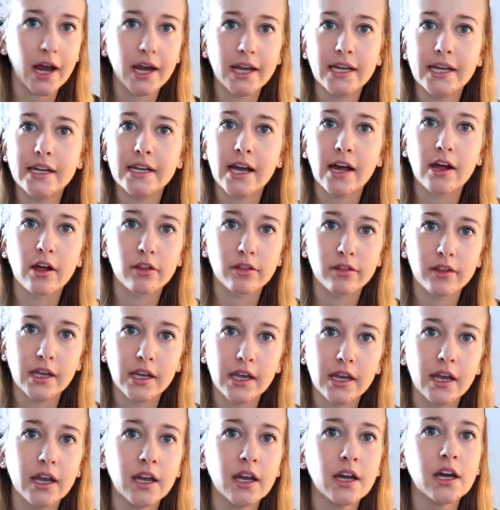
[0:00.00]
I eat
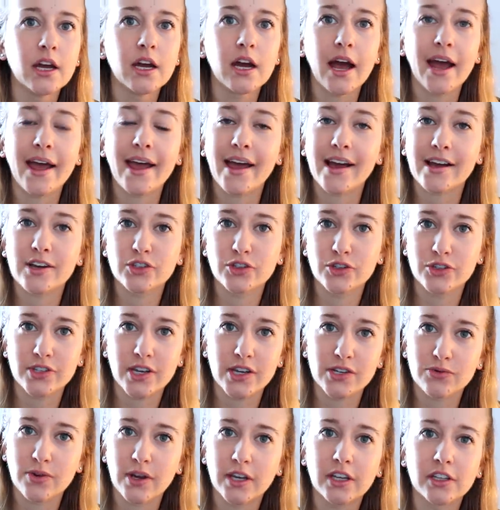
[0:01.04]
healthy, I
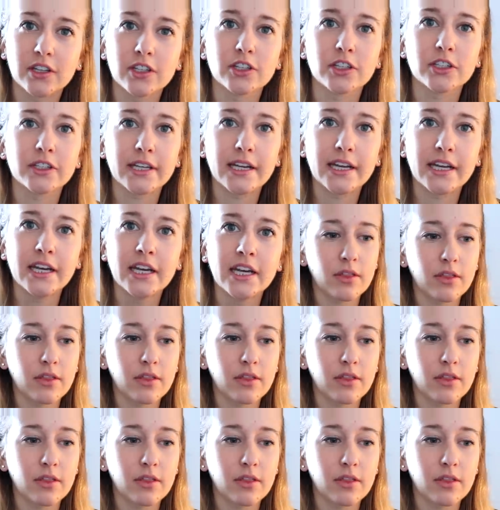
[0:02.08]
exercise regularly.